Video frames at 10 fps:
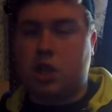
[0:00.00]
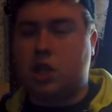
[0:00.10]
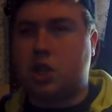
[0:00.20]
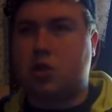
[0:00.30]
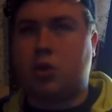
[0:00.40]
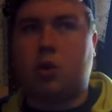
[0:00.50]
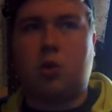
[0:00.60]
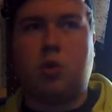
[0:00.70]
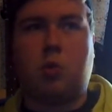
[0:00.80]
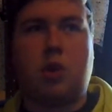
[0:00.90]

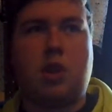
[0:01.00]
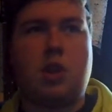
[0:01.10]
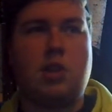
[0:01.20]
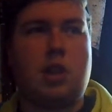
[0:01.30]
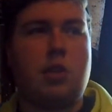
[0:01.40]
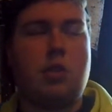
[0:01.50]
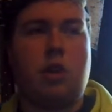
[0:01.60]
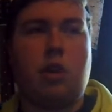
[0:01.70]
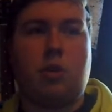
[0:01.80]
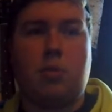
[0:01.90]
struggled with his
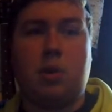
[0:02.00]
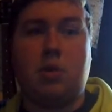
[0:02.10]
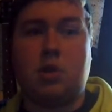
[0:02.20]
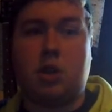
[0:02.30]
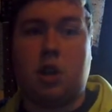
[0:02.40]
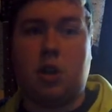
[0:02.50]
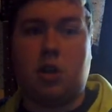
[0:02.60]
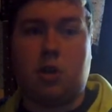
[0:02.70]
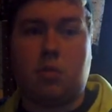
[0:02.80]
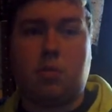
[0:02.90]
alcohol abuse and ended
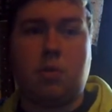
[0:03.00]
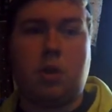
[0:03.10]
up